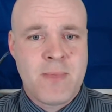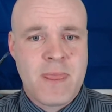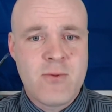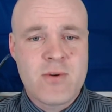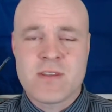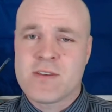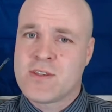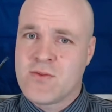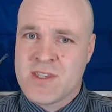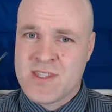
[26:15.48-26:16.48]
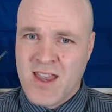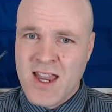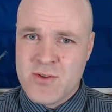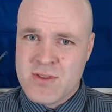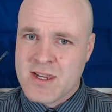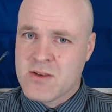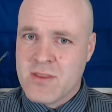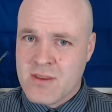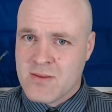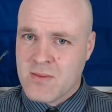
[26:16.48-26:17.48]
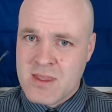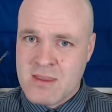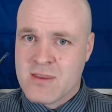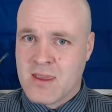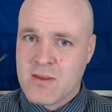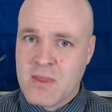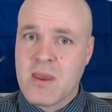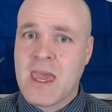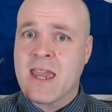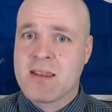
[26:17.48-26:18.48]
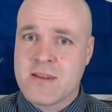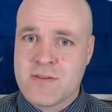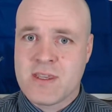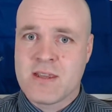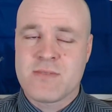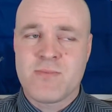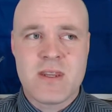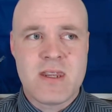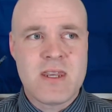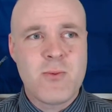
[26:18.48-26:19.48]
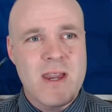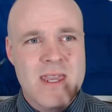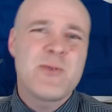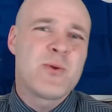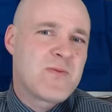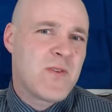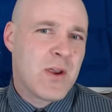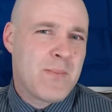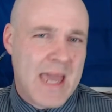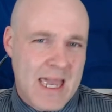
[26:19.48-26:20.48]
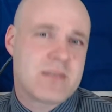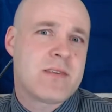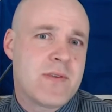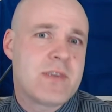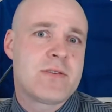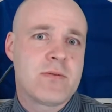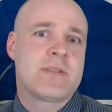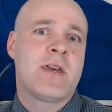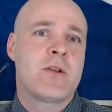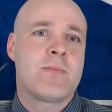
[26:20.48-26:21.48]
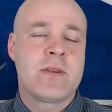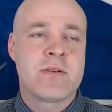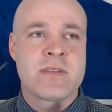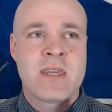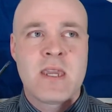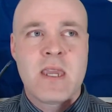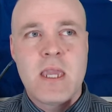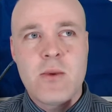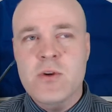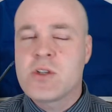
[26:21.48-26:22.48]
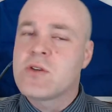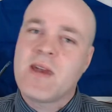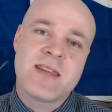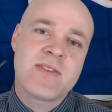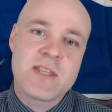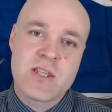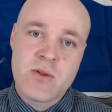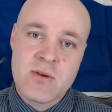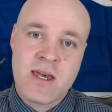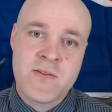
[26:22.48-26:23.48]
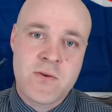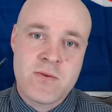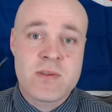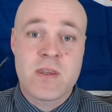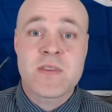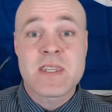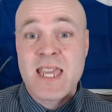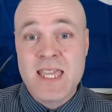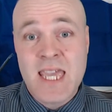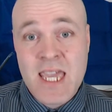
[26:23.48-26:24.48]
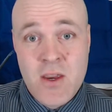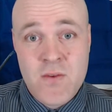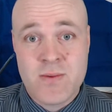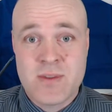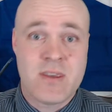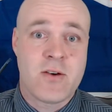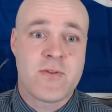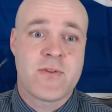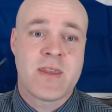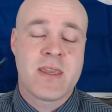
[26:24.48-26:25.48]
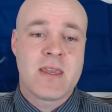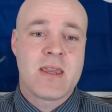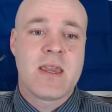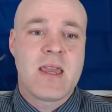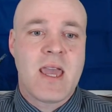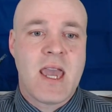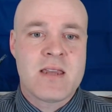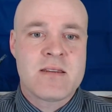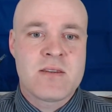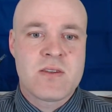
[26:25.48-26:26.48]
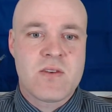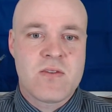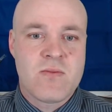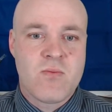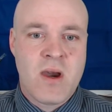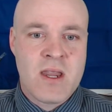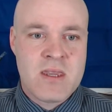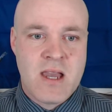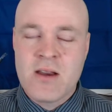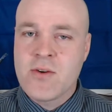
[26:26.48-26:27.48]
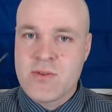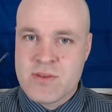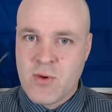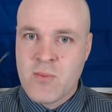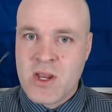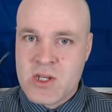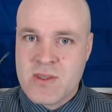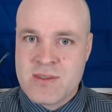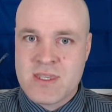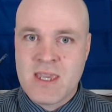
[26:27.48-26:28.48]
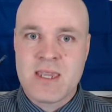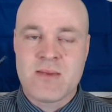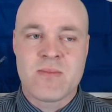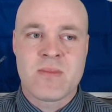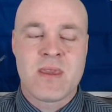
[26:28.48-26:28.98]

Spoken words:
He wasn't suicidal, like not in the active sense, but in a way he was very passively suicidal because he wouldn't do anything to look after himself, to take care of himself. And my uncles were much the same.